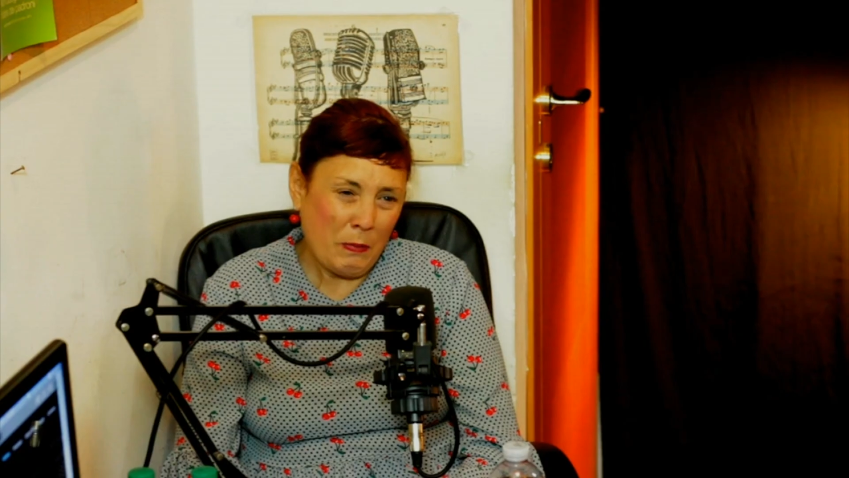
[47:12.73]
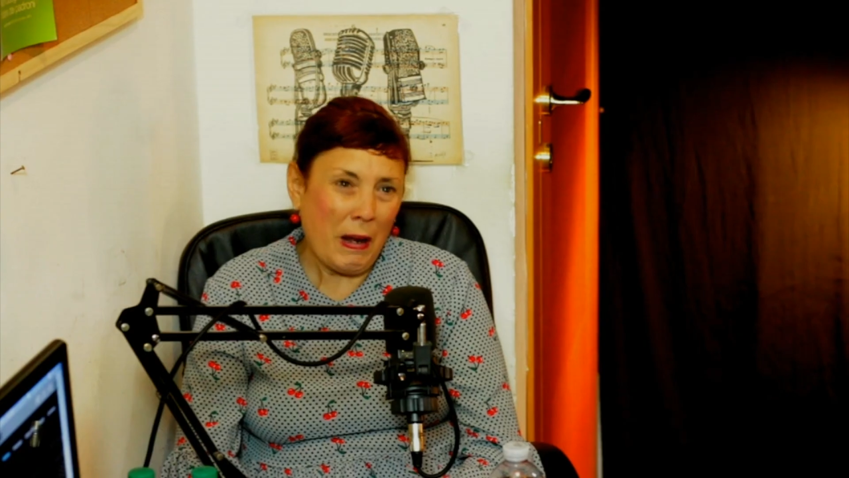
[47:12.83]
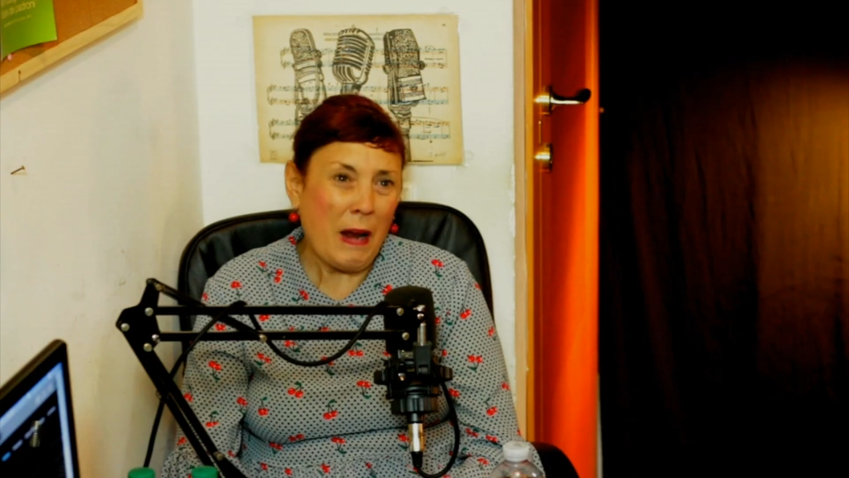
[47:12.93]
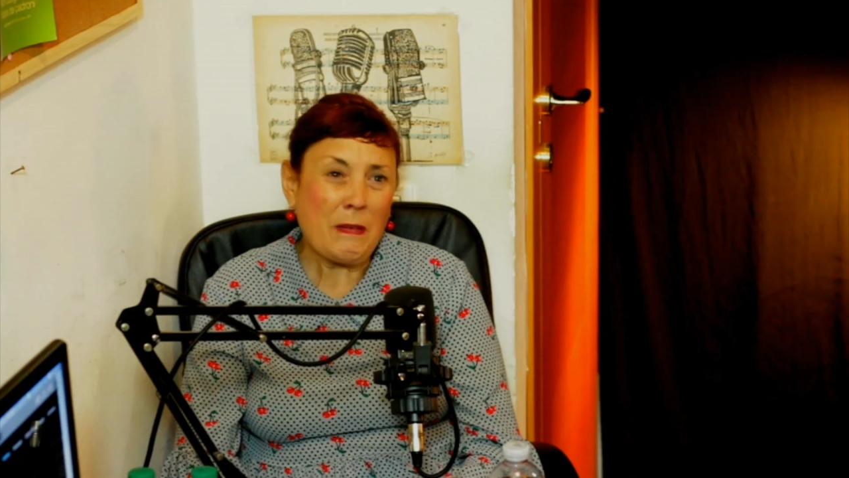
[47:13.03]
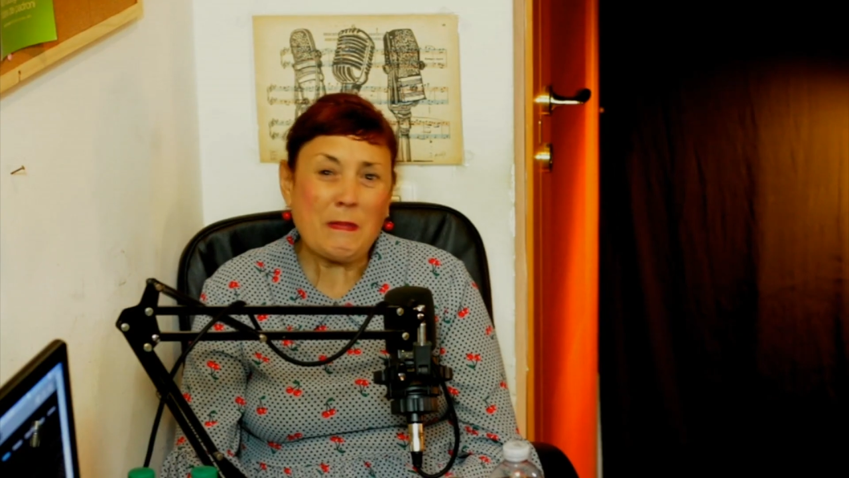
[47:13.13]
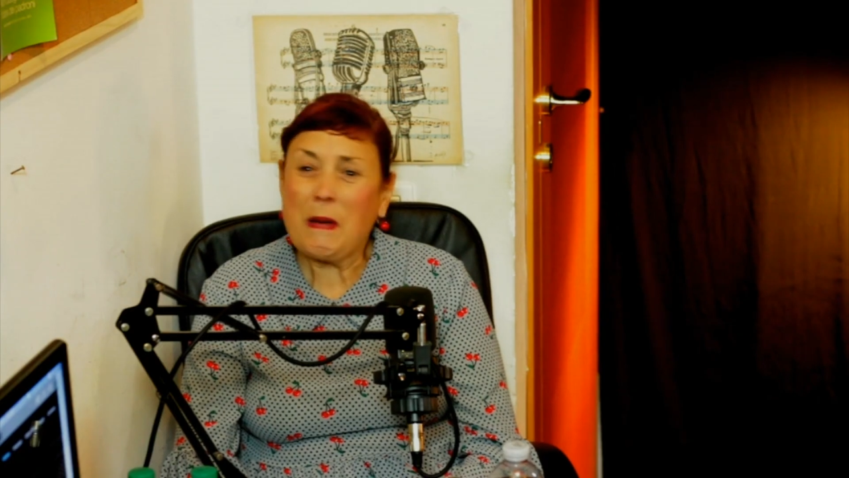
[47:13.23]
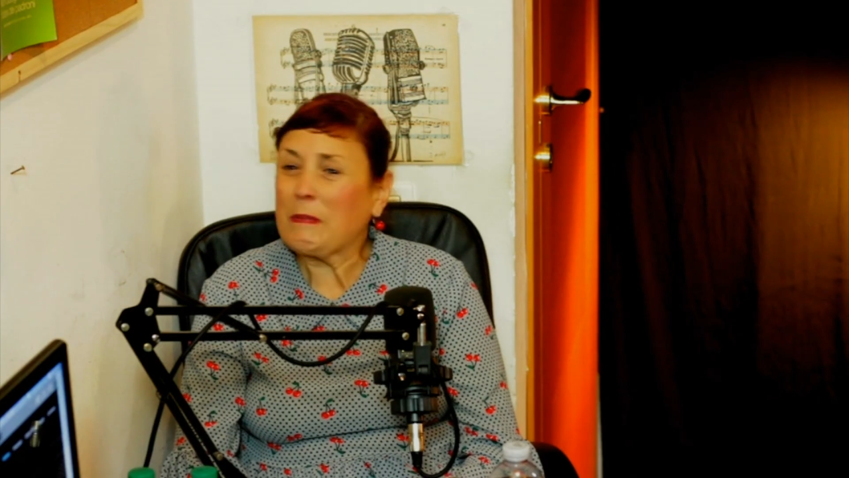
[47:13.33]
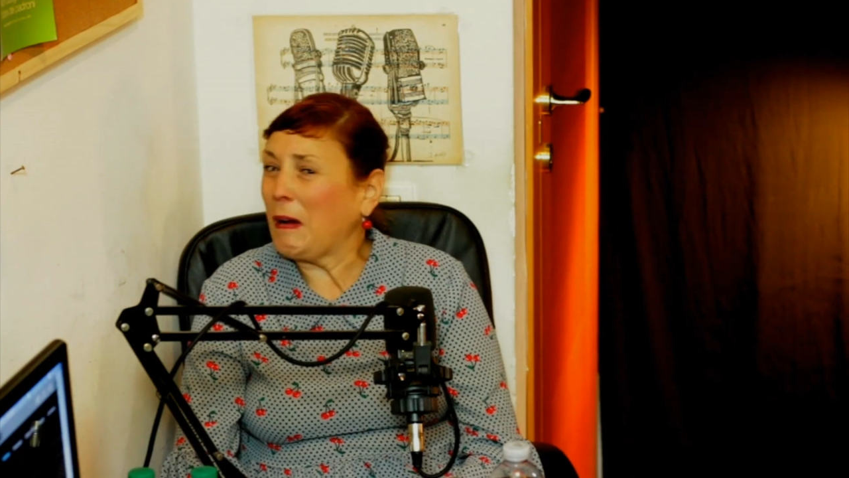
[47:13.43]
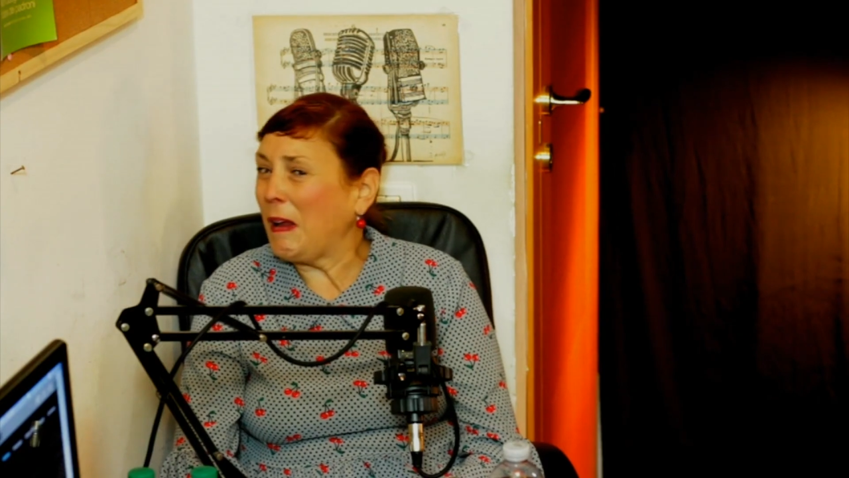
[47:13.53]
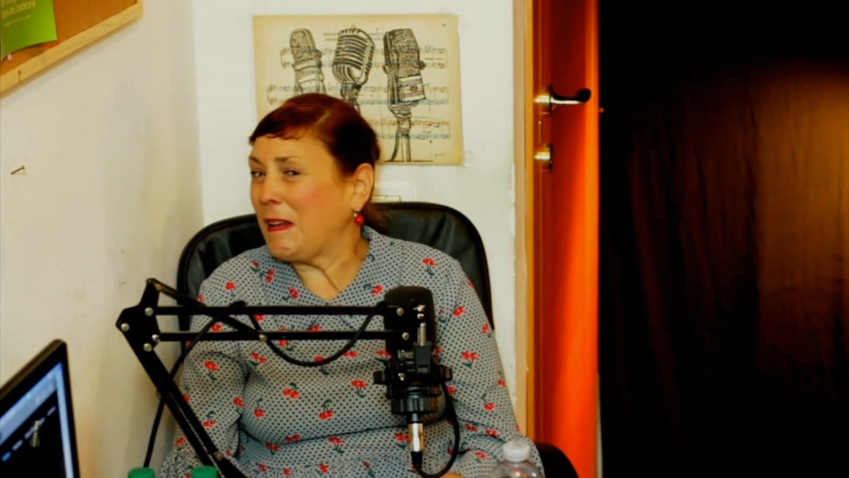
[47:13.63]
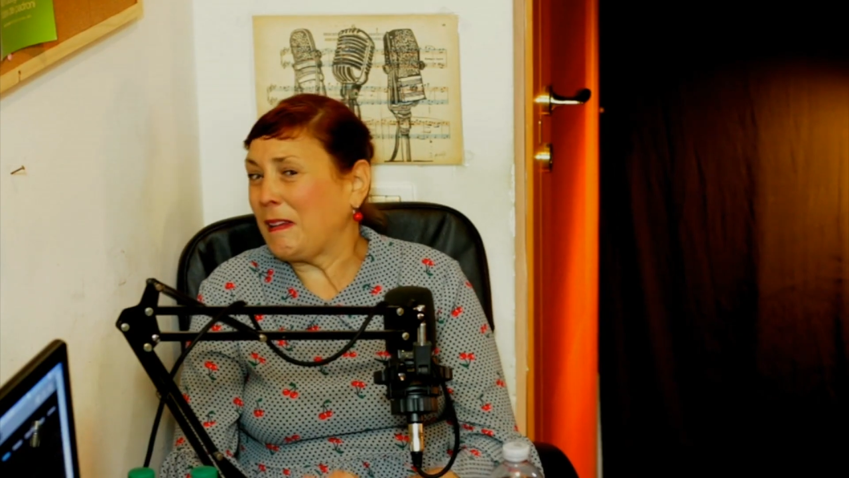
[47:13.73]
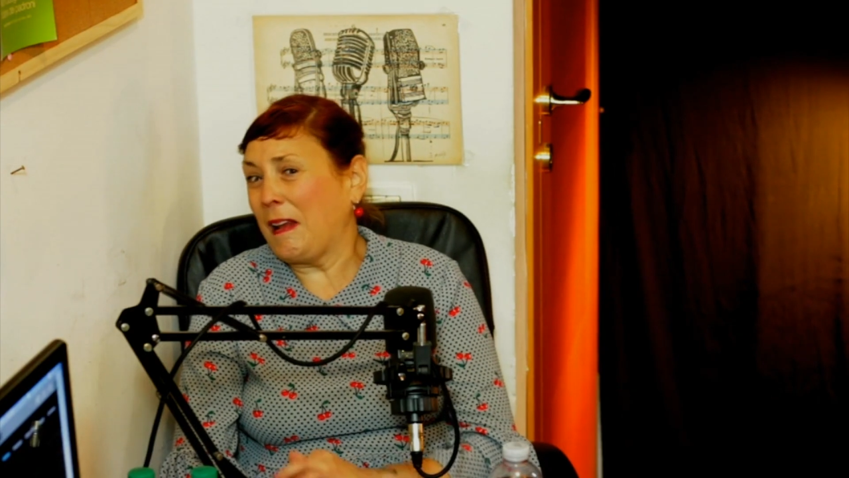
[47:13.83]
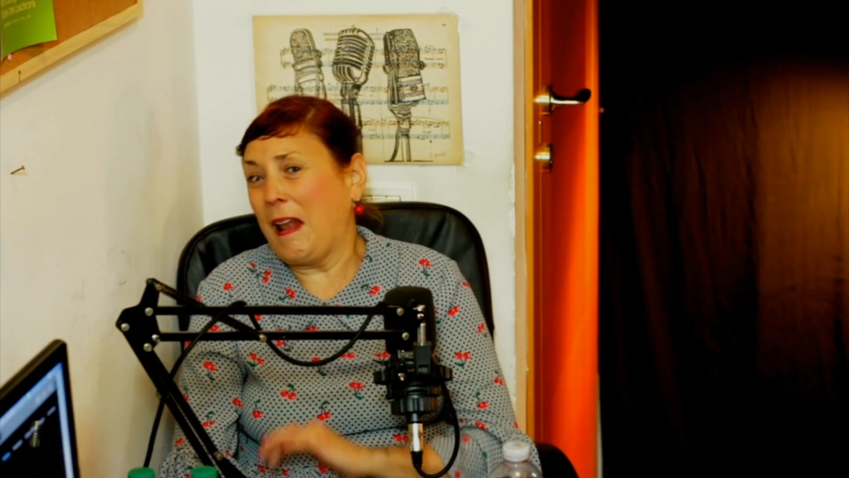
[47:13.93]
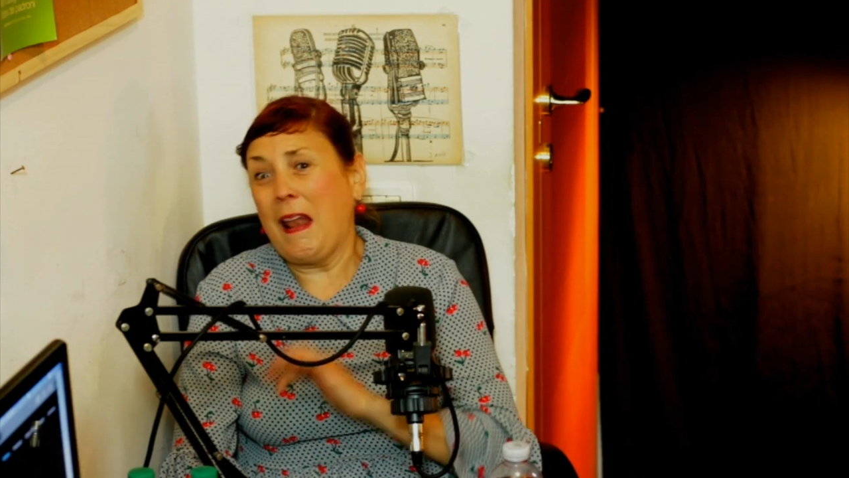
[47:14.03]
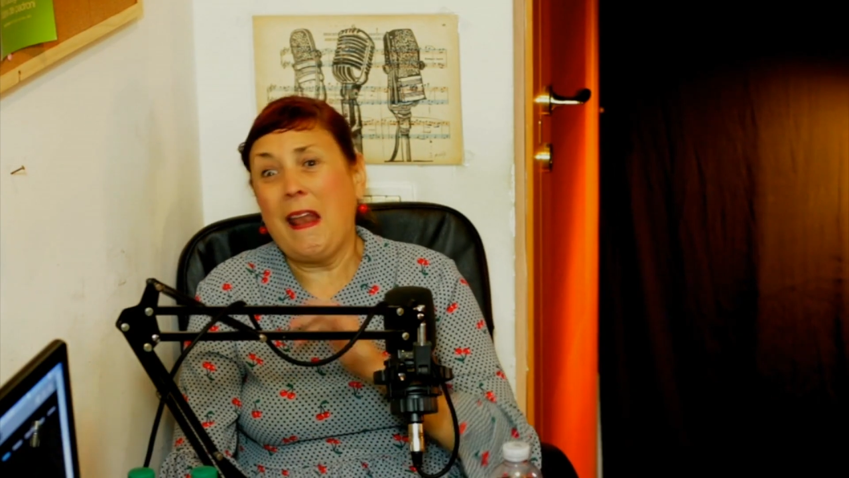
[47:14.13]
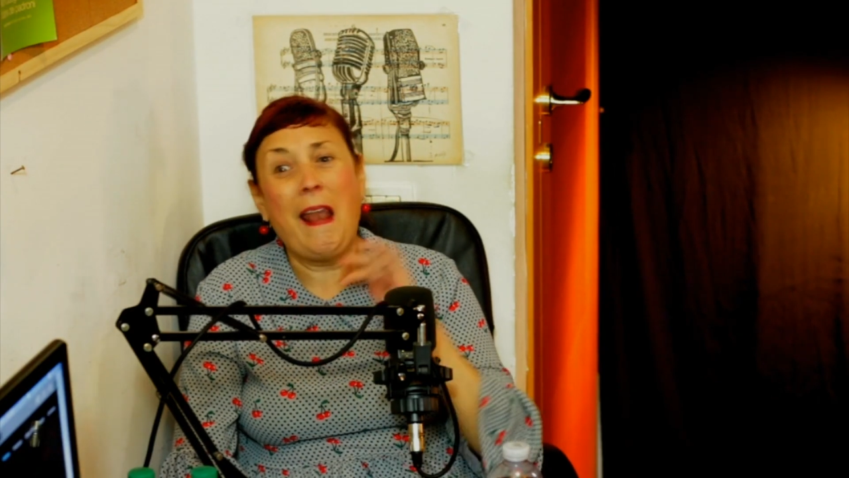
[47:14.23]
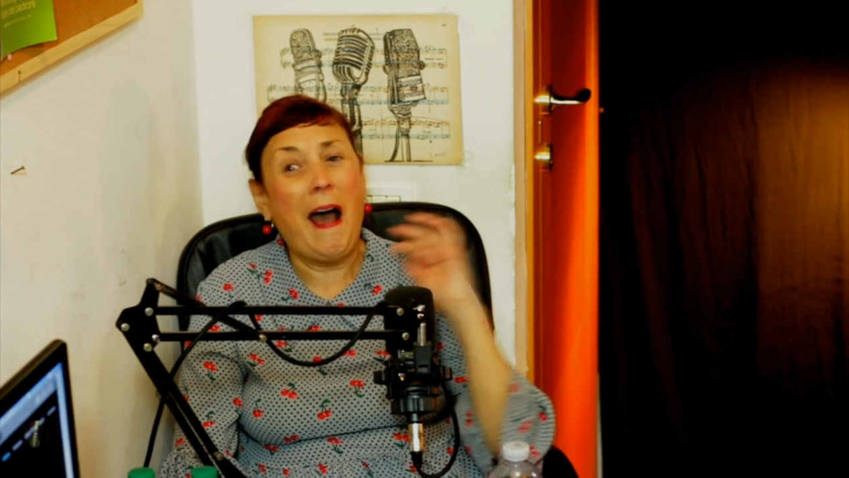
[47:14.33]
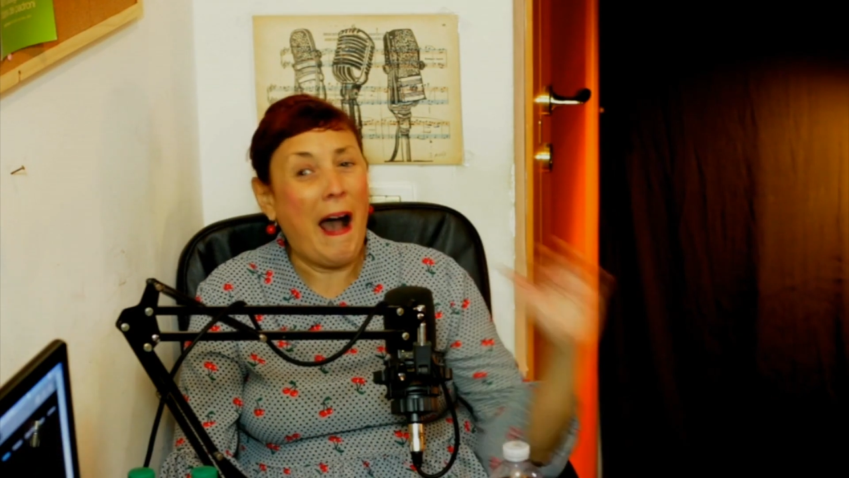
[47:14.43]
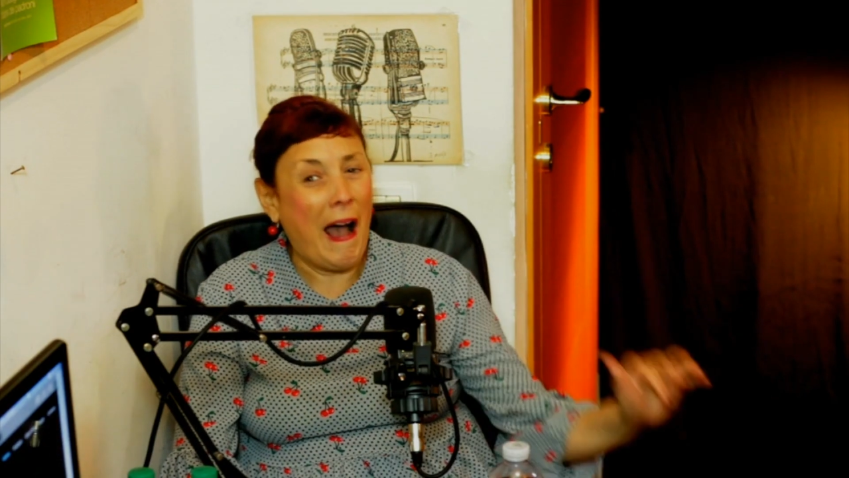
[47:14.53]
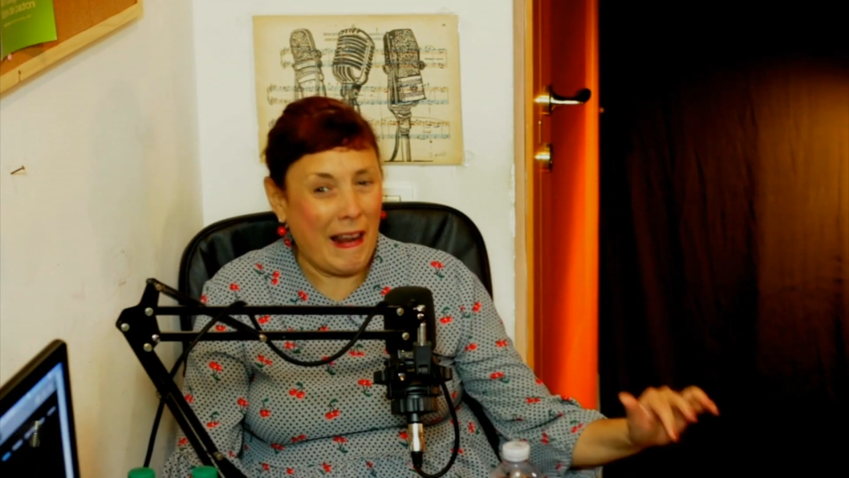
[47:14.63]
I remember it did
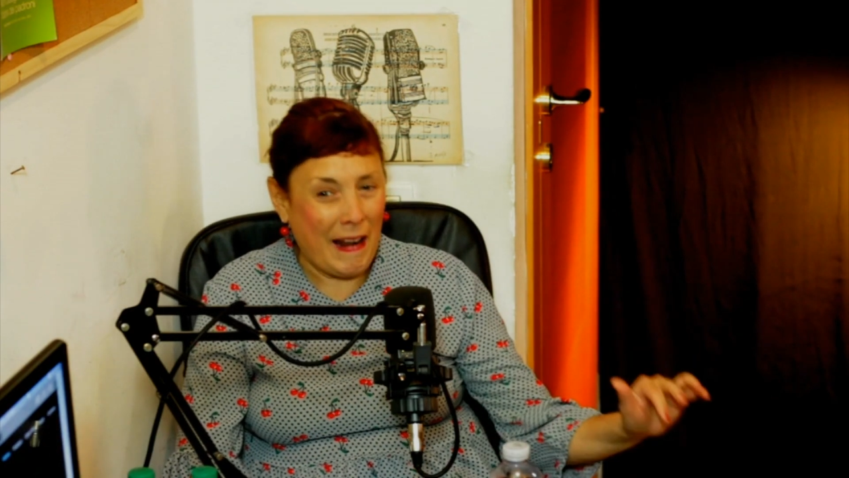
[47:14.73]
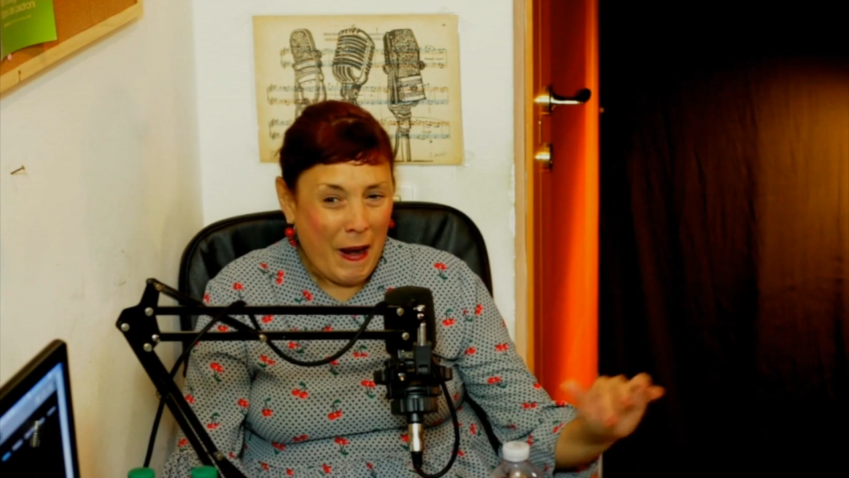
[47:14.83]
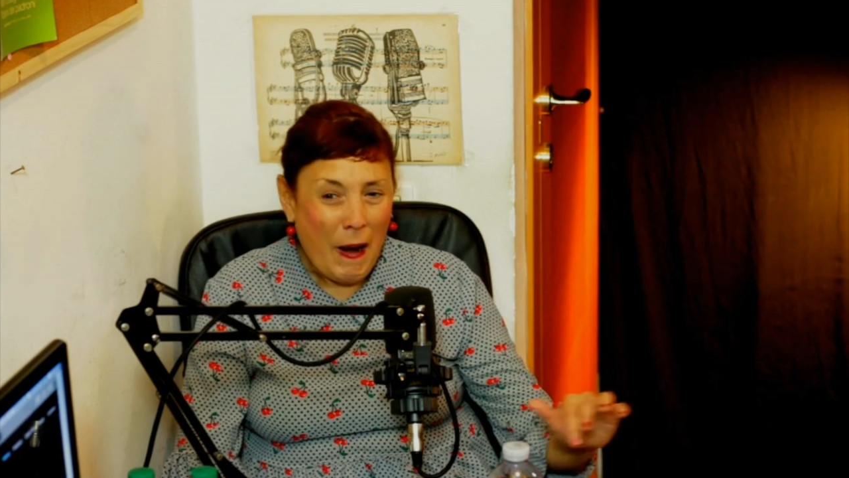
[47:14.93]
not